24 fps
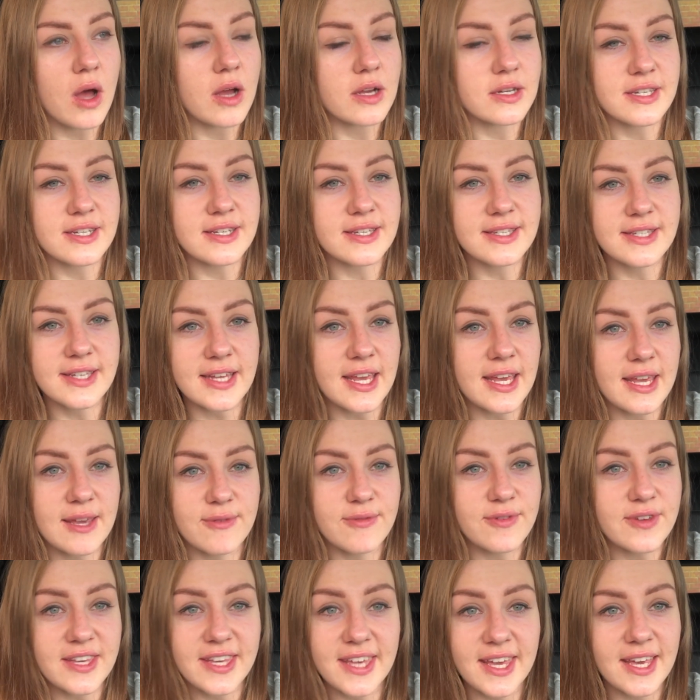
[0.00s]
at sea
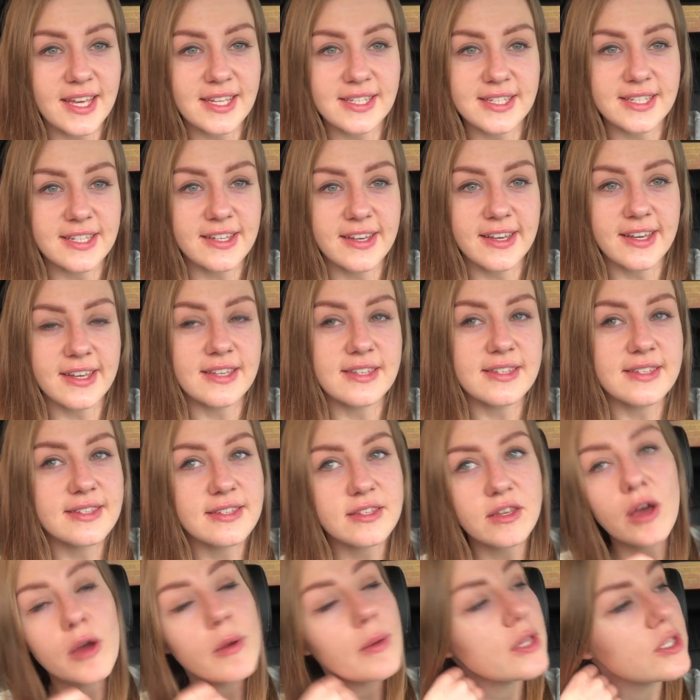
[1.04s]
for years and years,
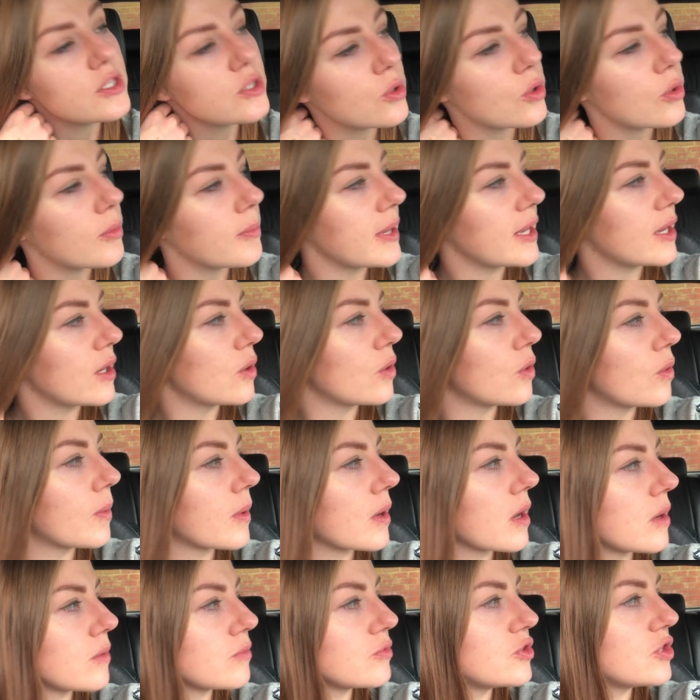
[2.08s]
so he taught me it all
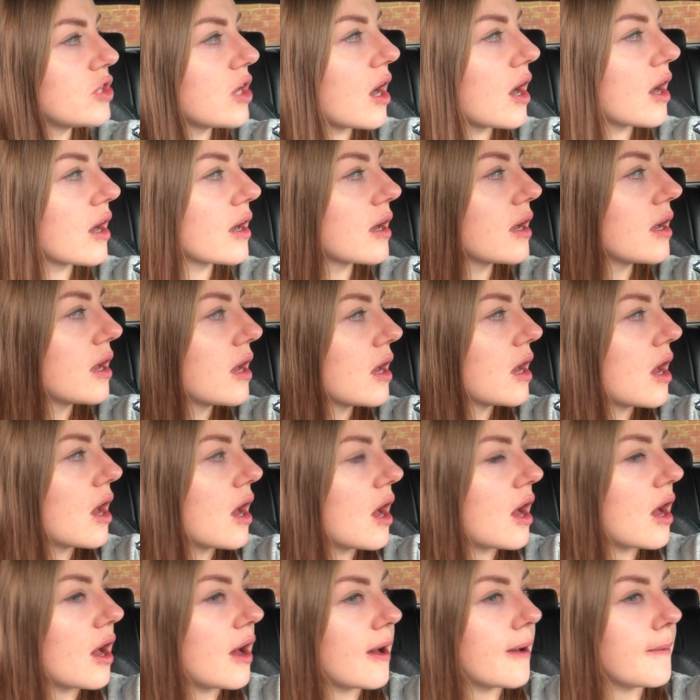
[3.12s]
when I was young.
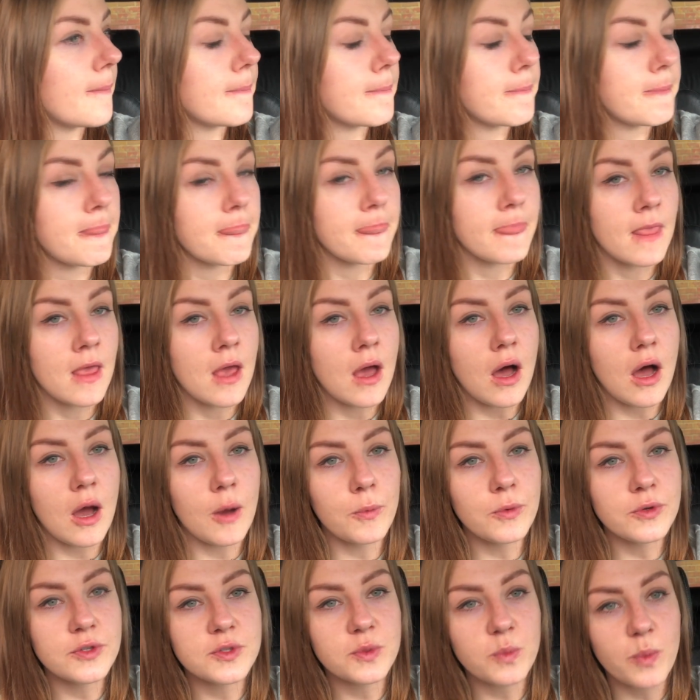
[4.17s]
I
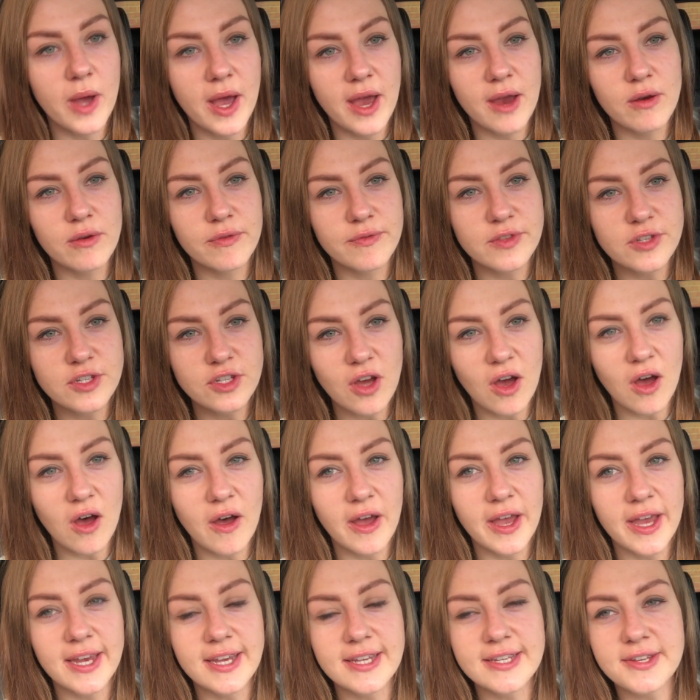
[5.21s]
was aware of the
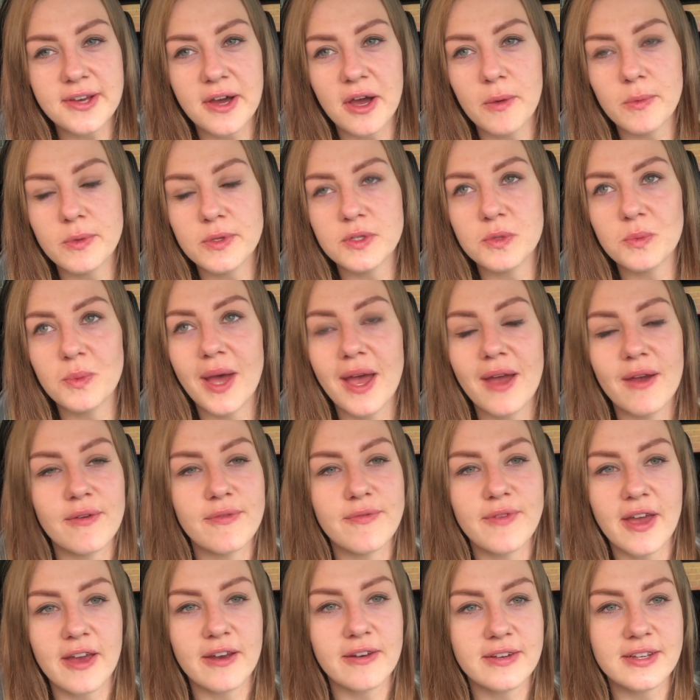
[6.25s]
tide. I was aware of
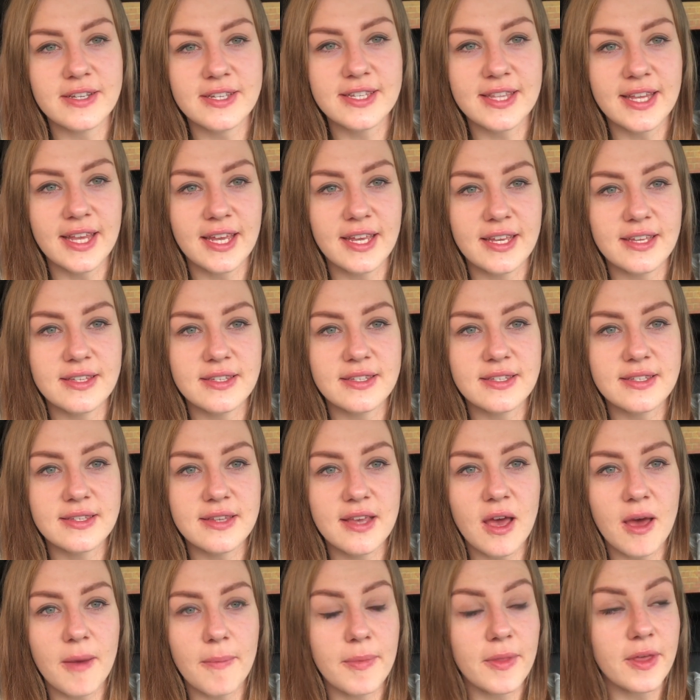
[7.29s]
various things
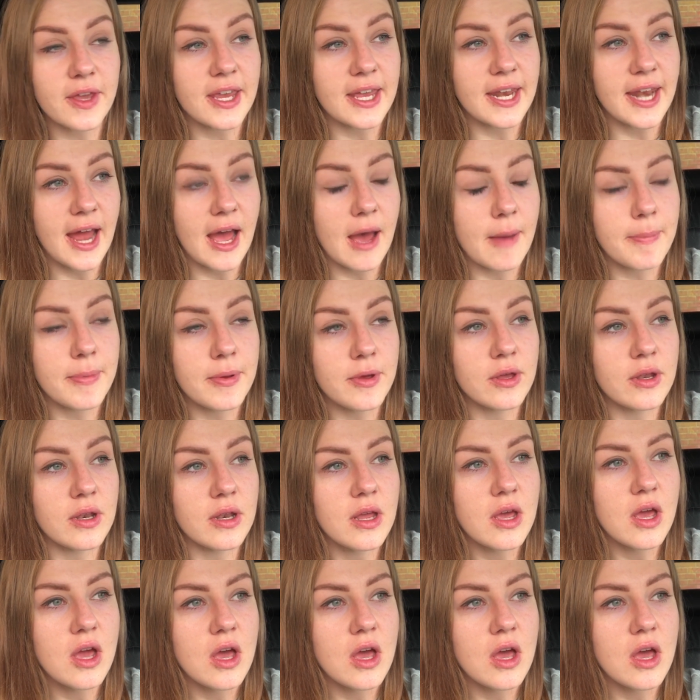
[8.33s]
that can happen.